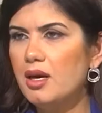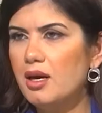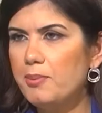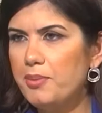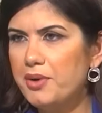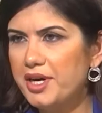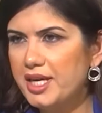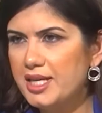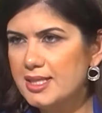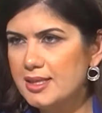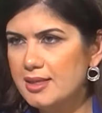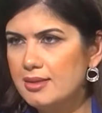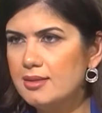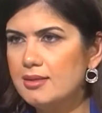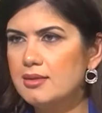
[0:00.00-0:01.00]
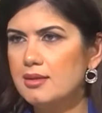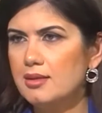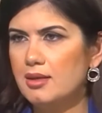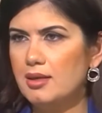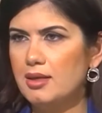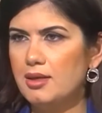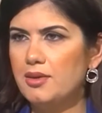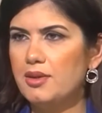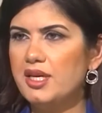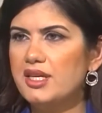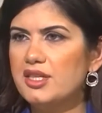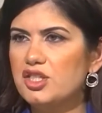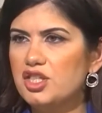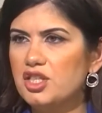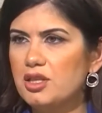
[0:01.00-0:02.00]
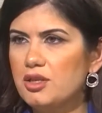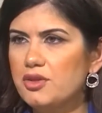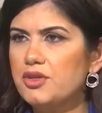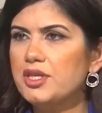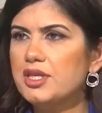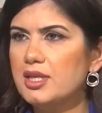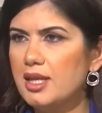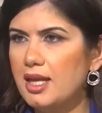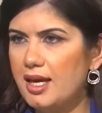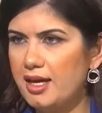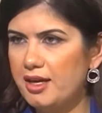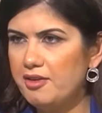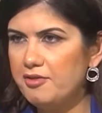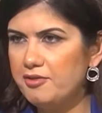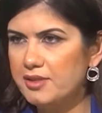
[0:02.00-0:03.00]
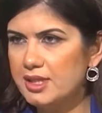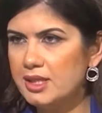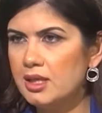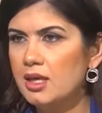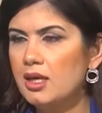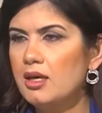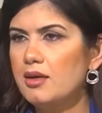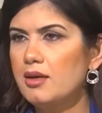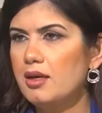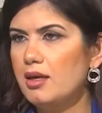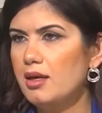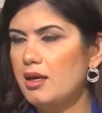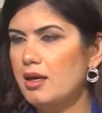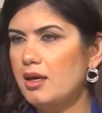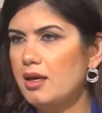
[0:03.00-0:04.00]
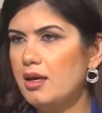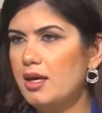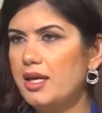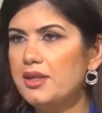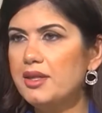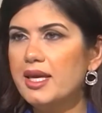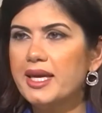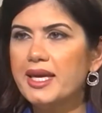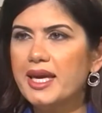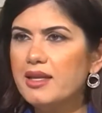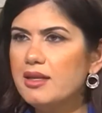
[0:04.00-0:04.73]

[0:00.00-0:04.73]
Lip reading: present in their children's lives, and they can't